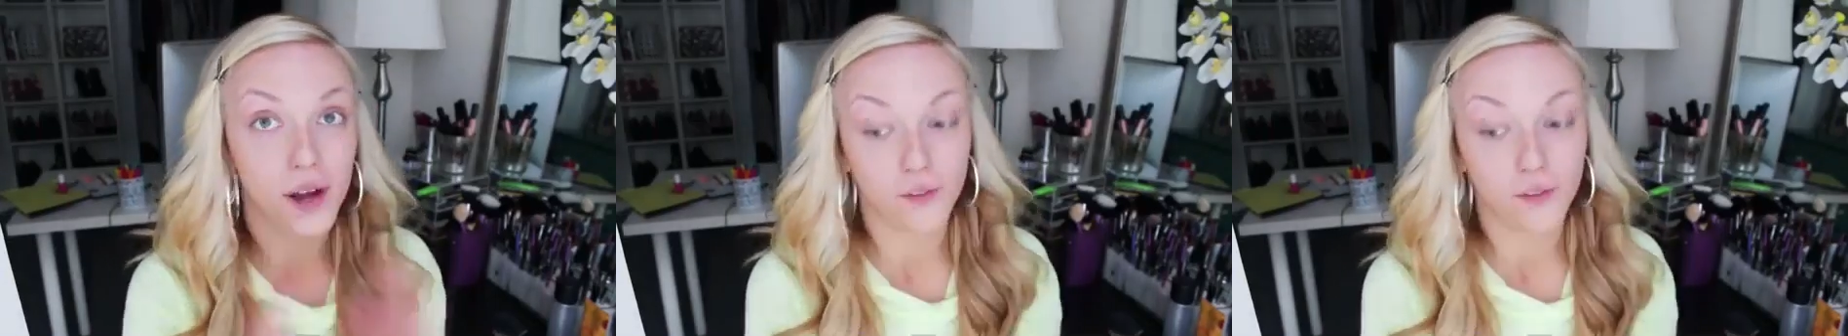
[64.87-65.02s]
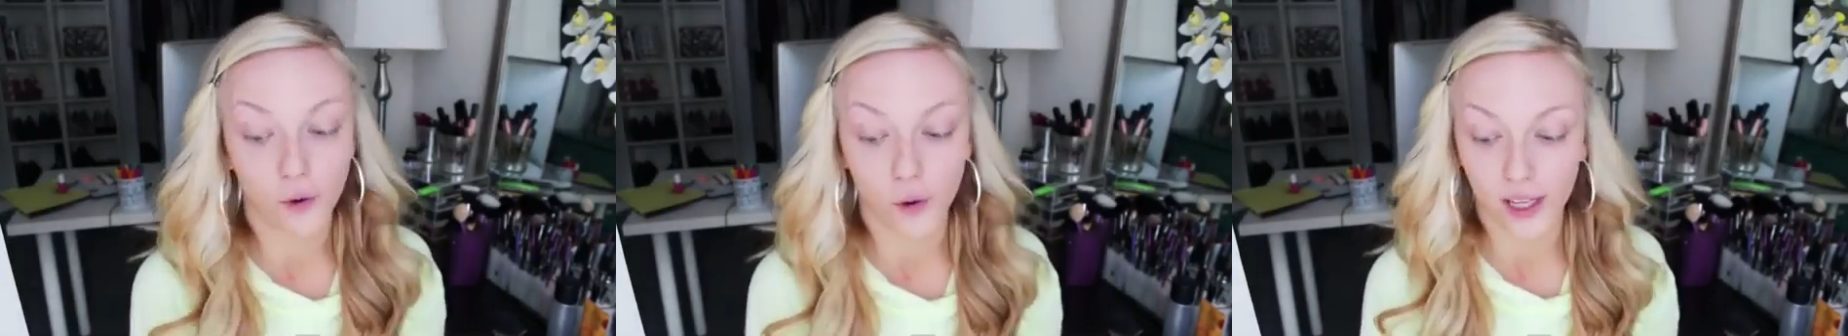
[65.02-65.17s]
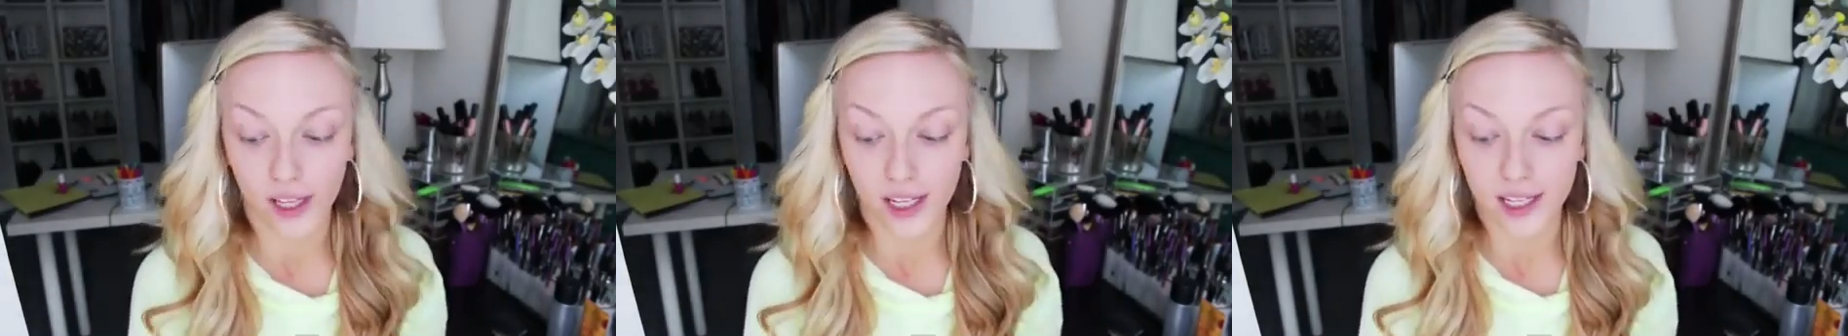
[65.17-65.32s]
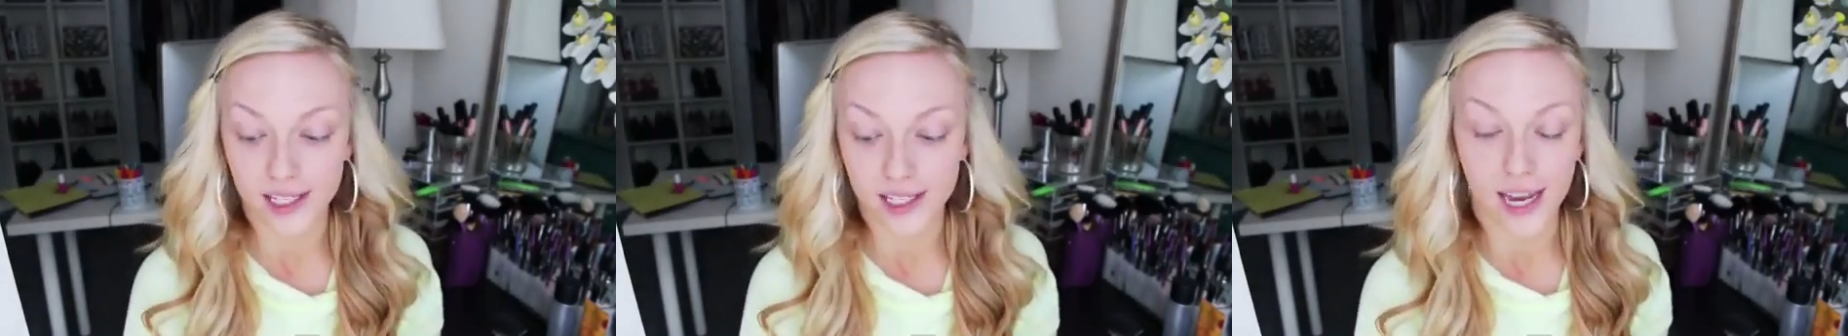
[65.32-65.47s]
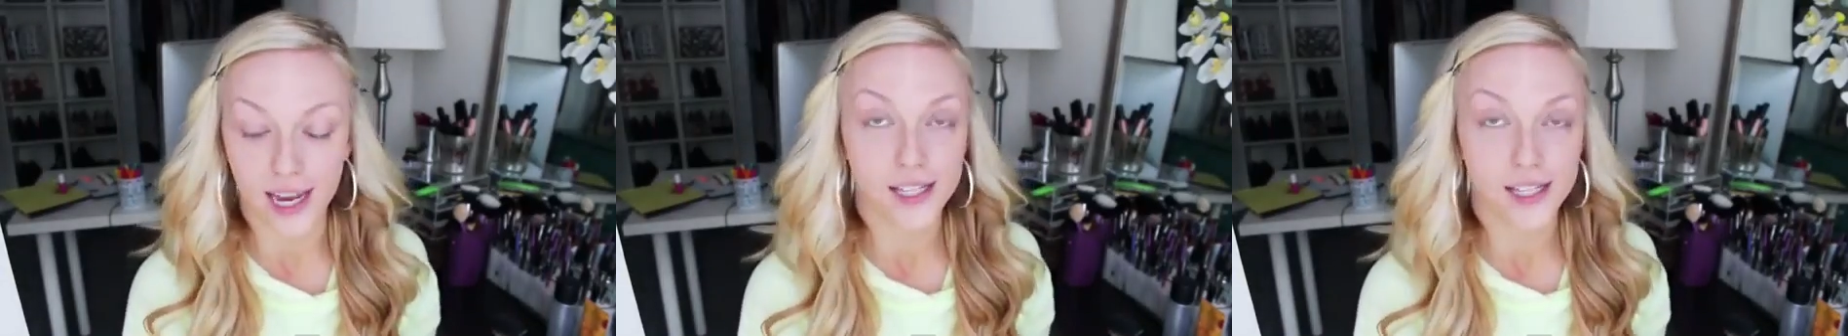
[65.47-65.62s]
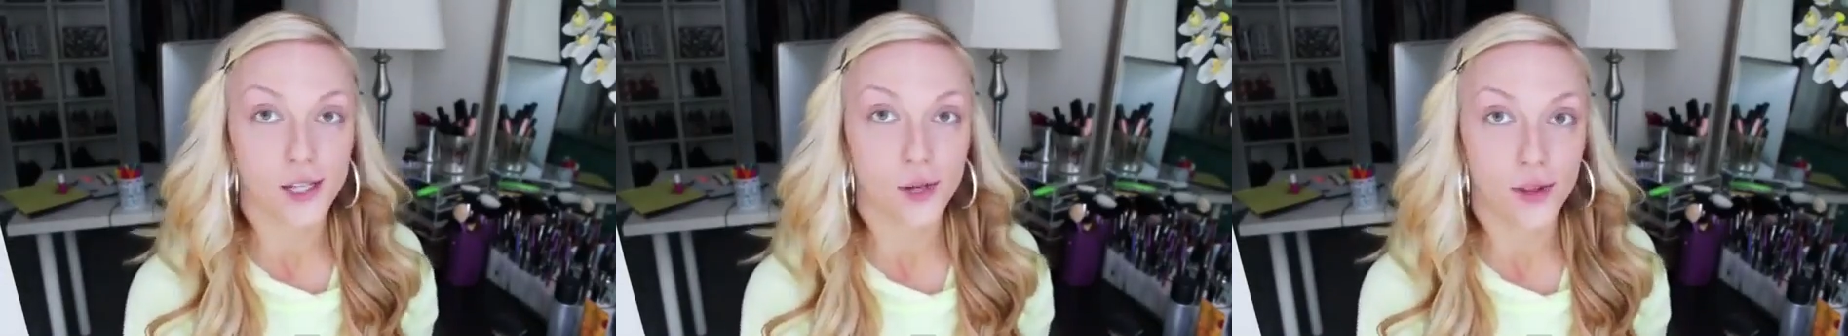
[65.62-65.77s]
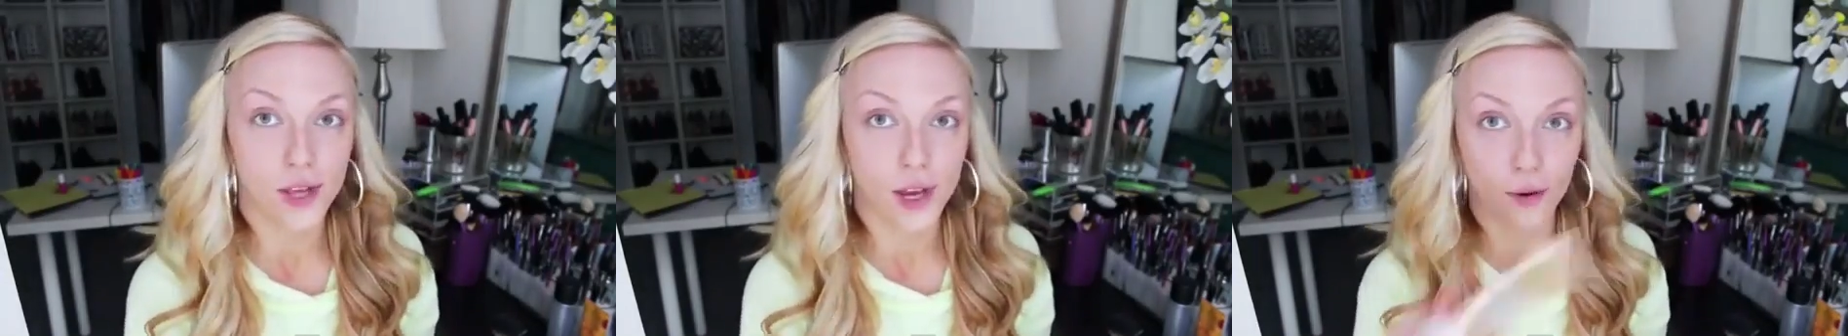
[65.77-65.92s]
don't have oily
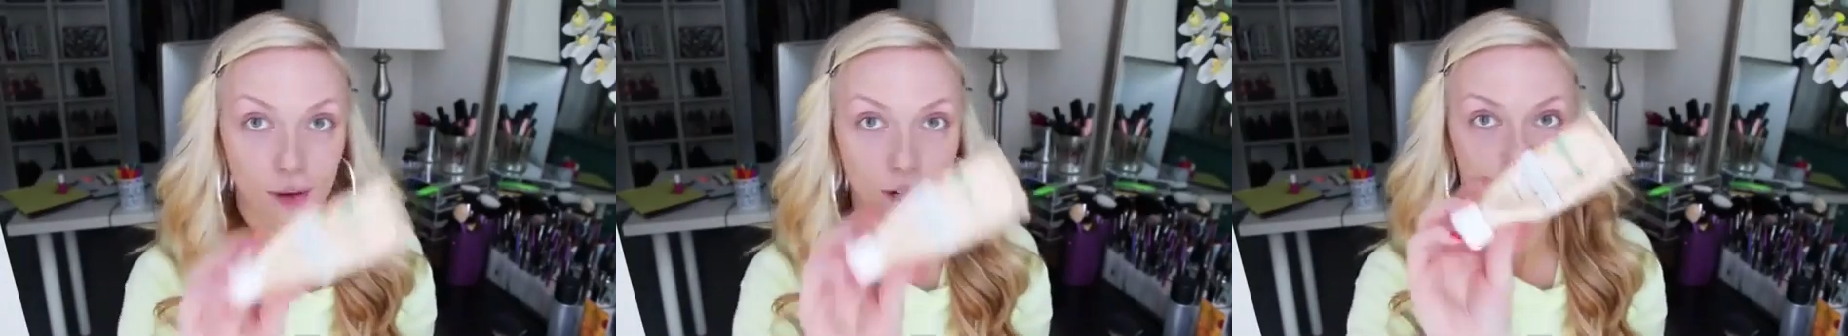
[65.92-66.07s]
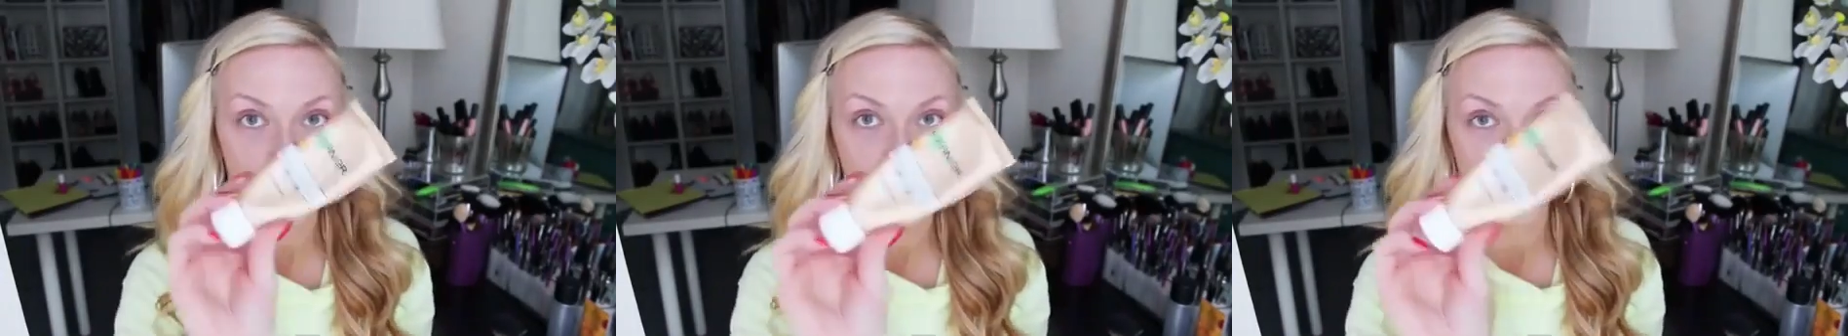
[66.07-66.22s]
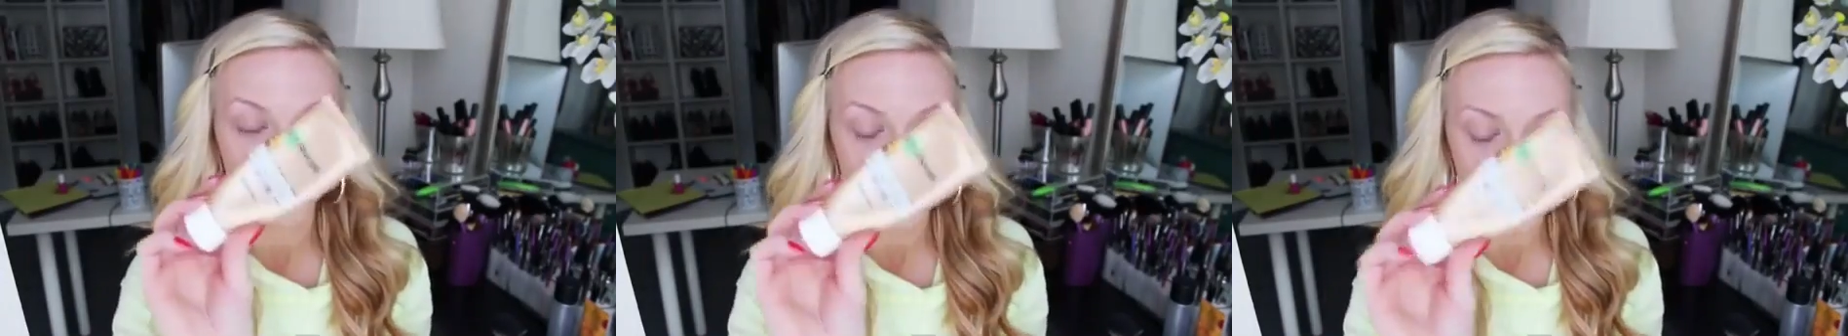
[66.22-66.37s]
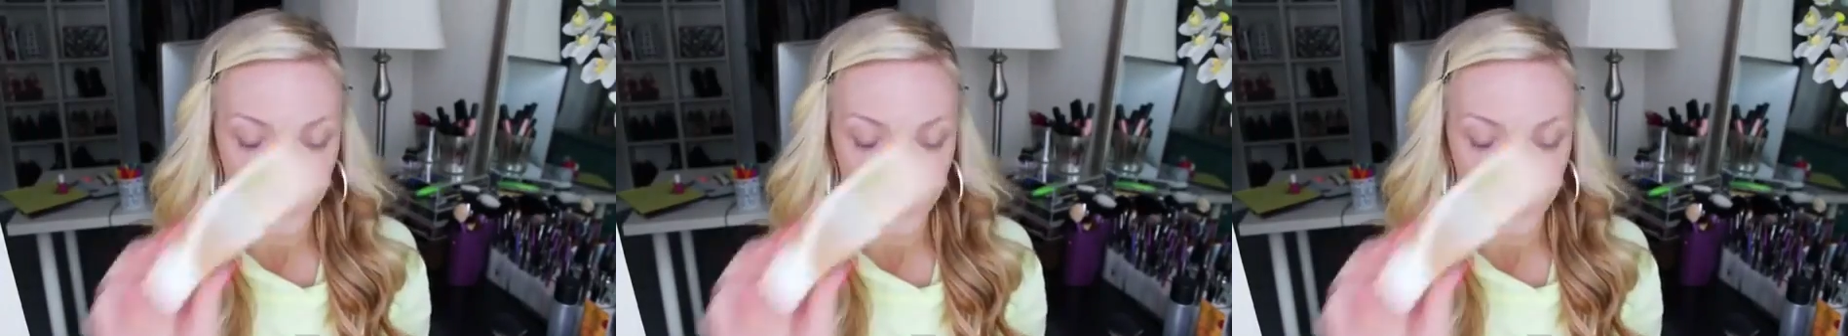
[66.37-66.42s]
skin, so the original